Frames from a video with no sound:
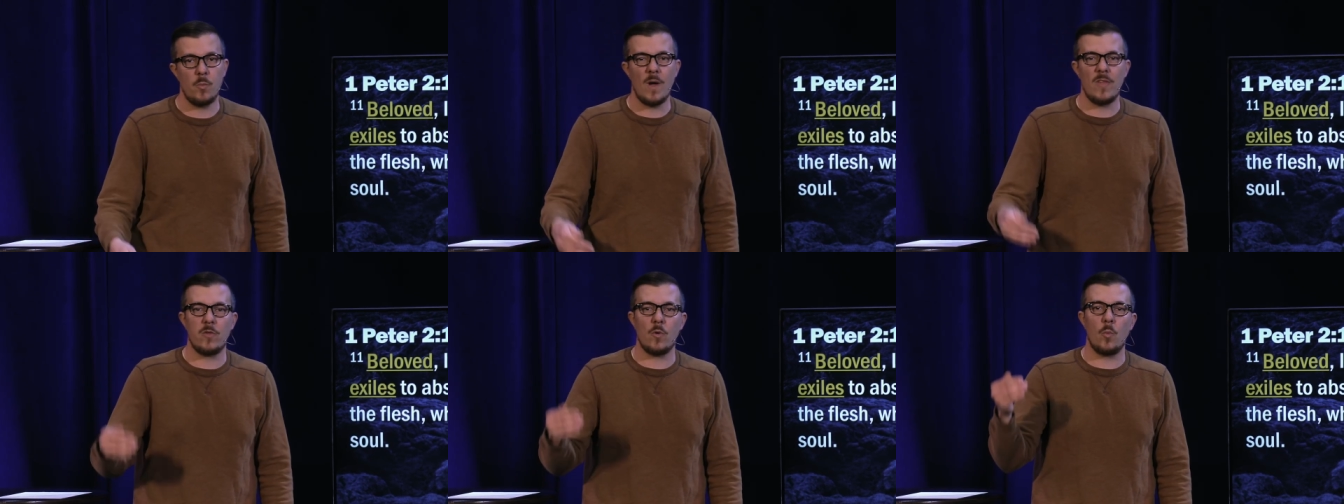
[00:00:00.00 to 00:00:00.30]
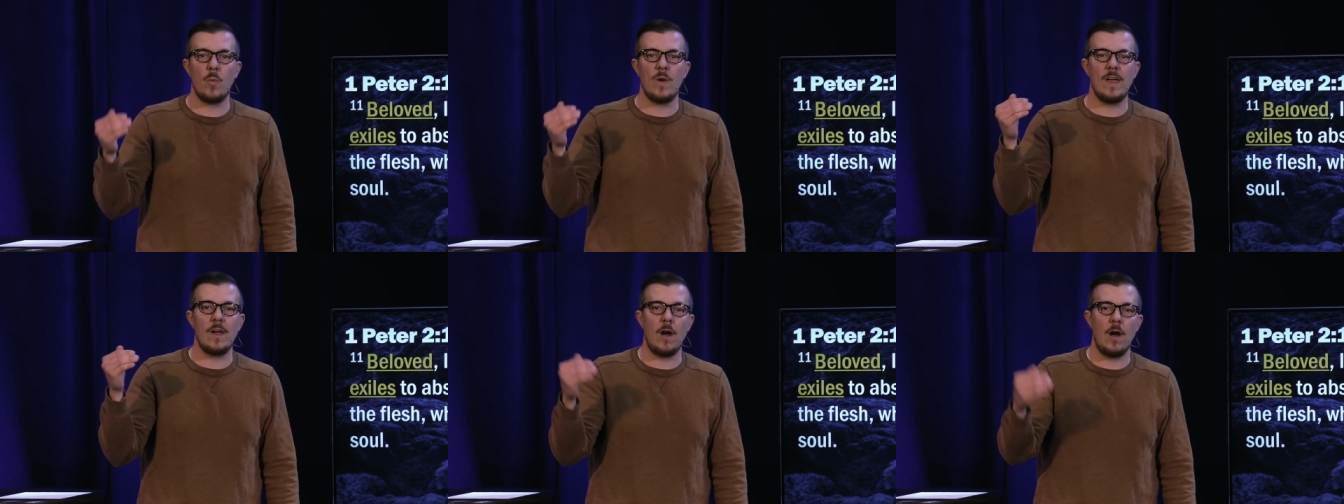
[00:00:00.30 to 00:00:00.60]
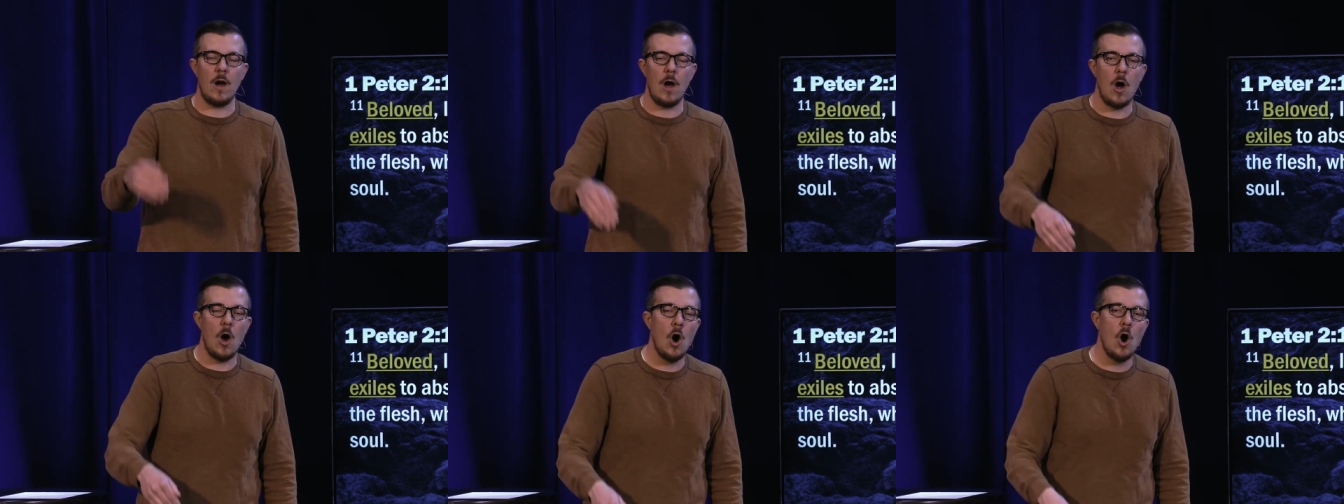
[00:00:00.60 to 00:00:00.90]
whether we
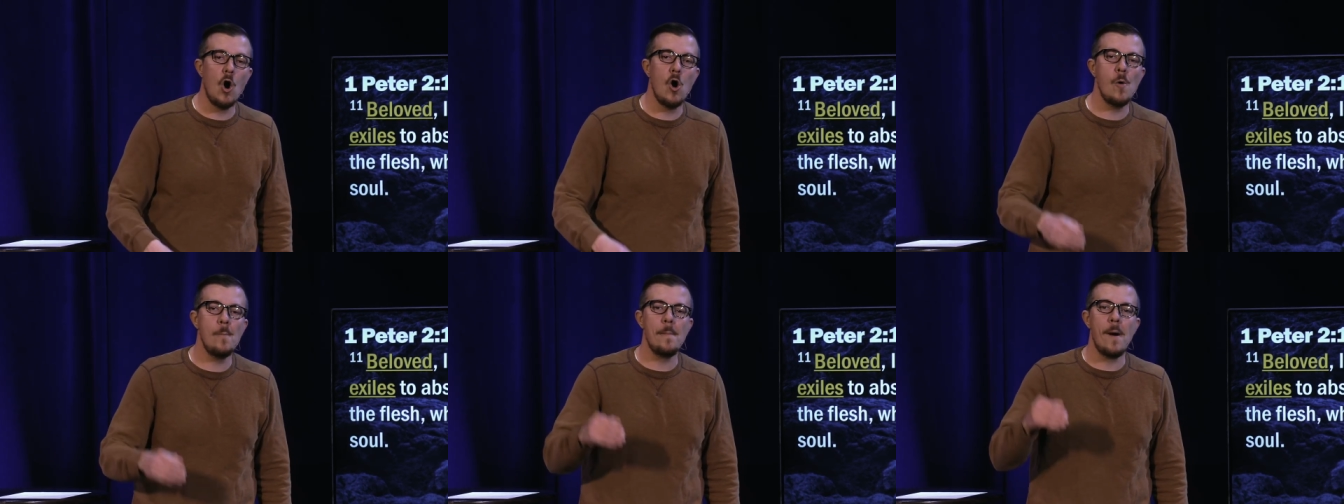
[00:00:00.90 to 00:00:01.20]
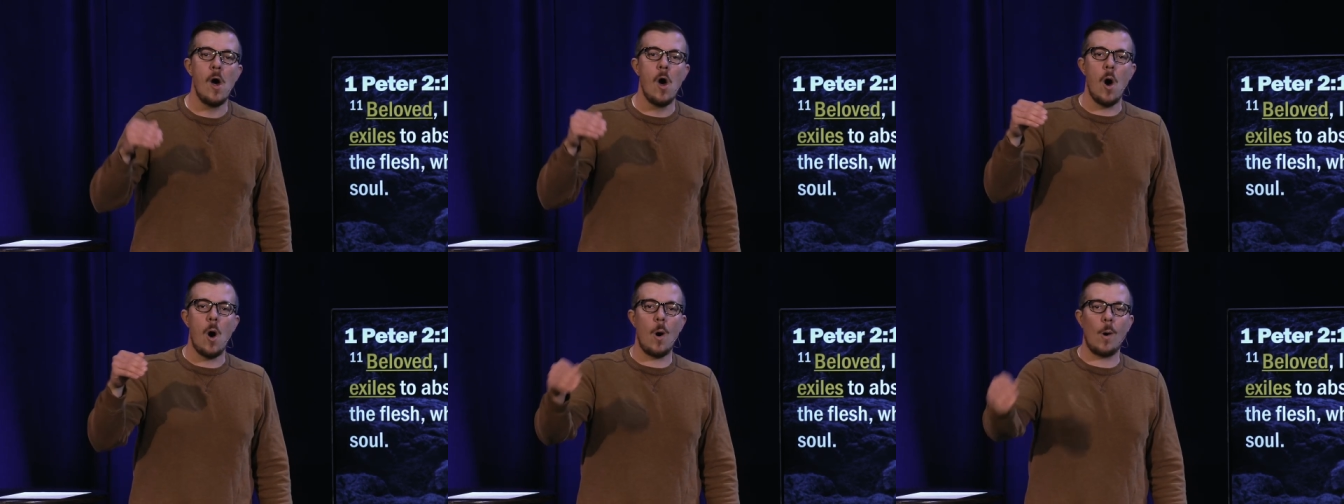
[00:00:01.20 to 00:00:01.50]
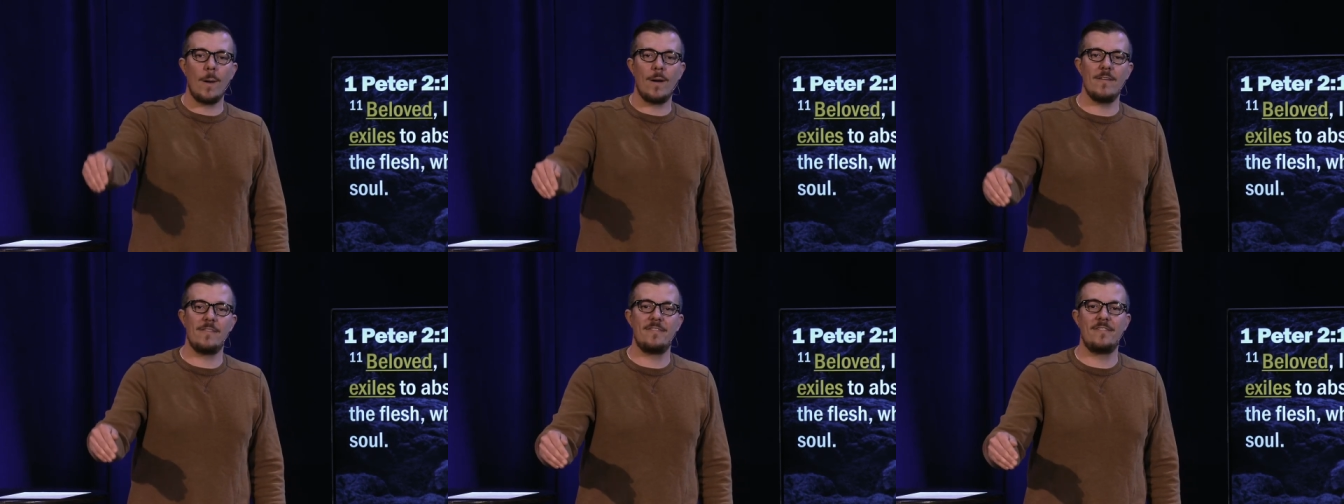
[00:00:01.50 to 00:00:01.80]
are at home
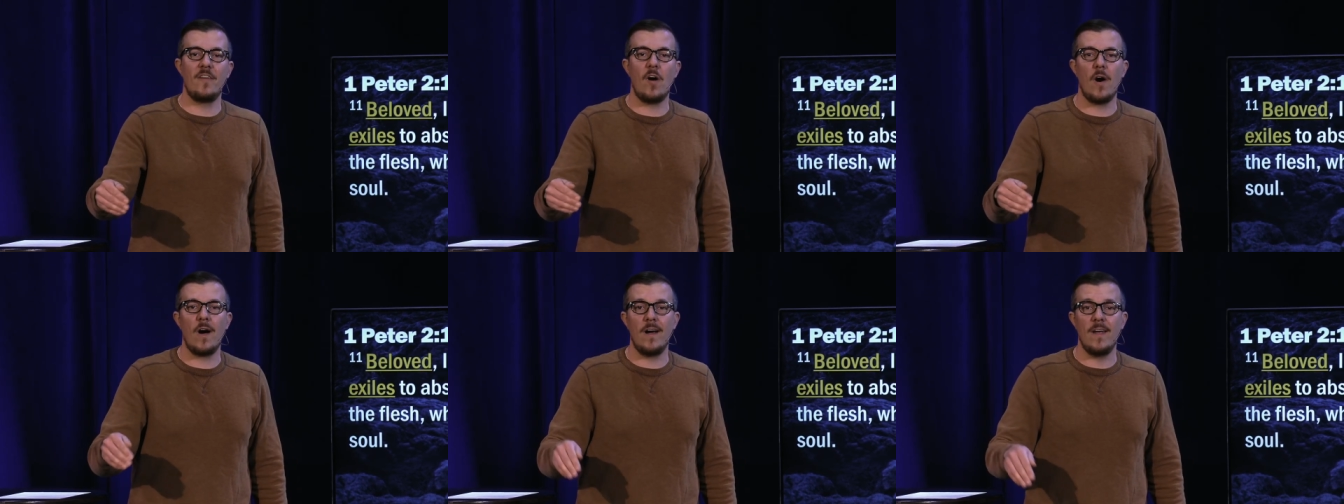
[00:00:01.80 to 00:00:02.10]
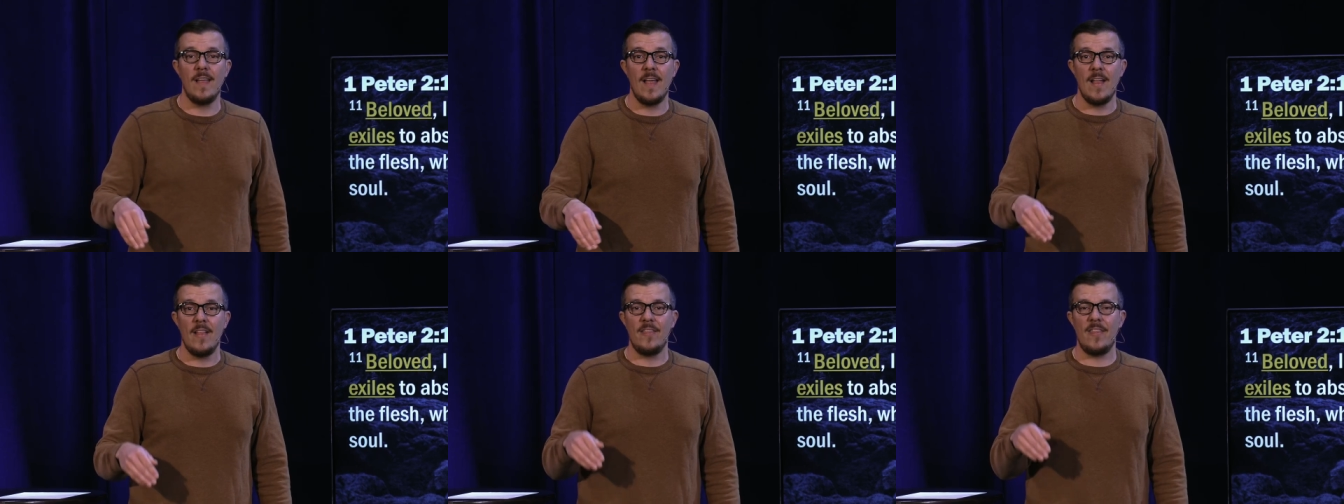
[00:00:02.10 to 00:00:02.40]
or afar,